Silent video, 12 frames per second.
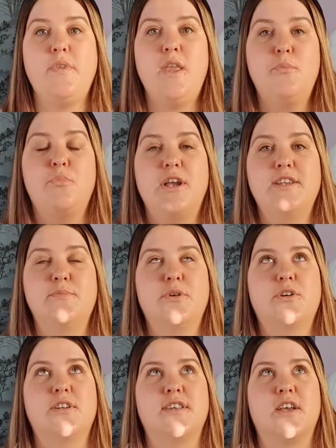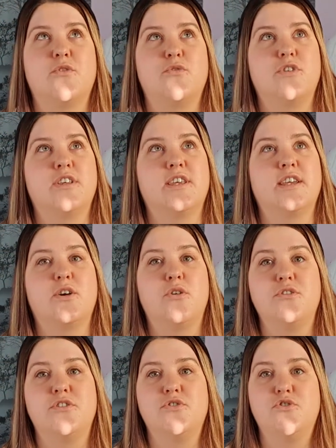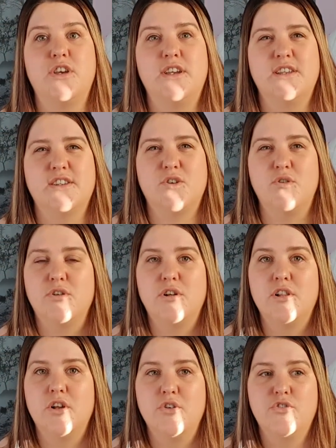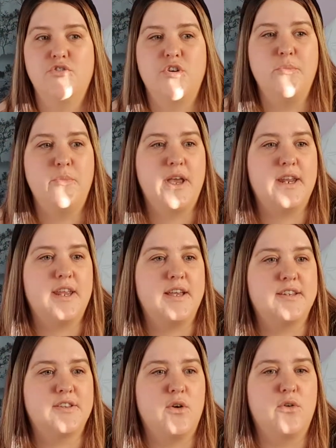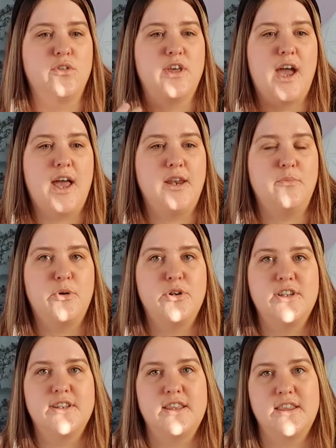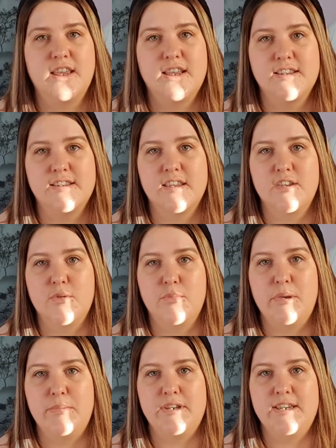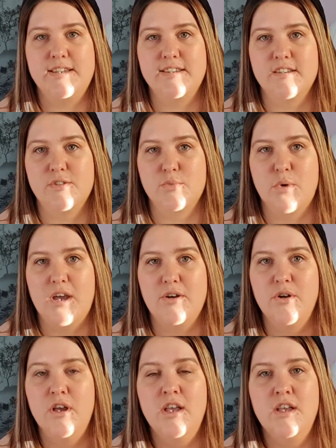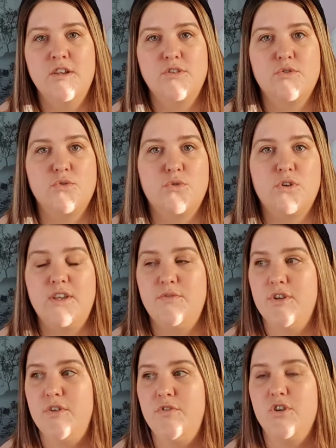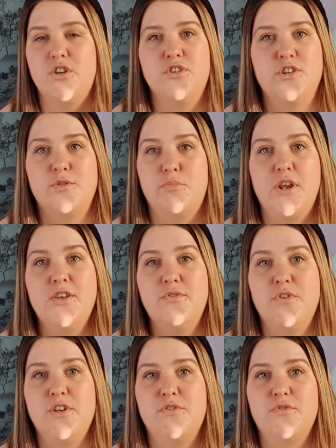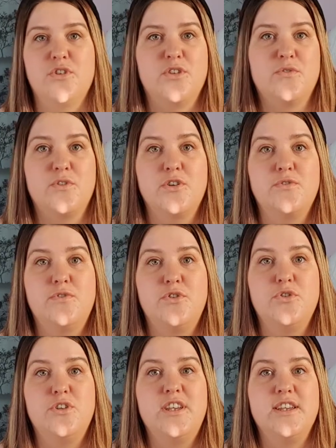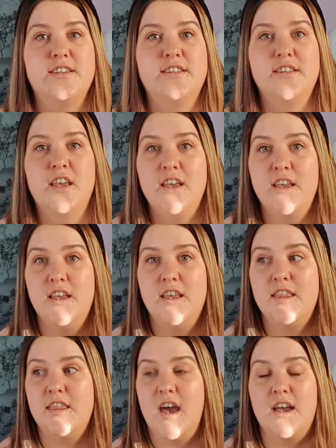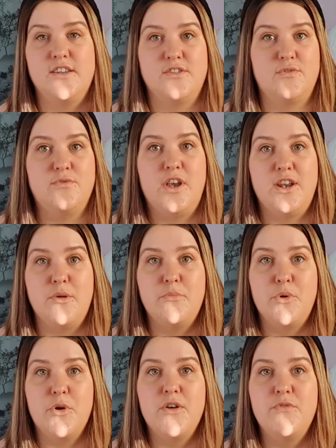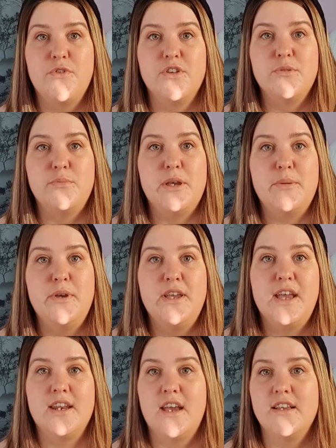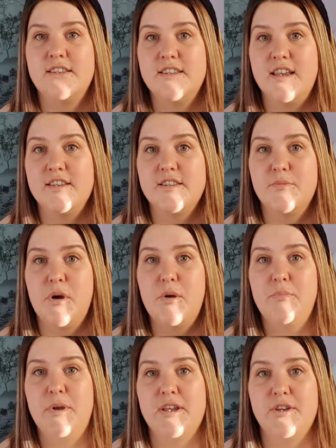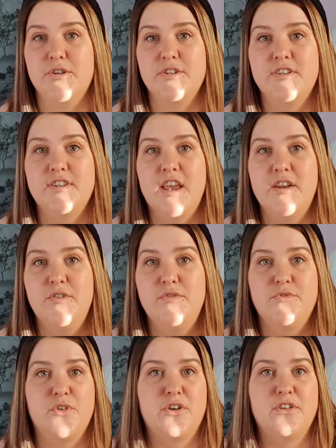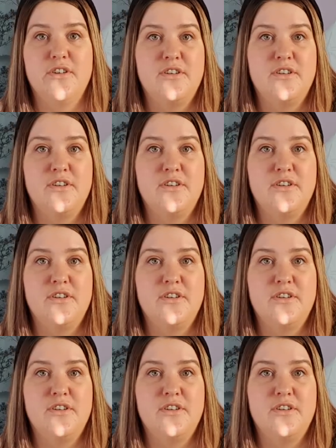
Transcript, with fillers: breast milk is like really concentrated it's called colostrum and that's all the antibodies and things that your baby needs as well so even if you can just breastfeed for the first few days that is very important for the baby and that sets them up in good stead for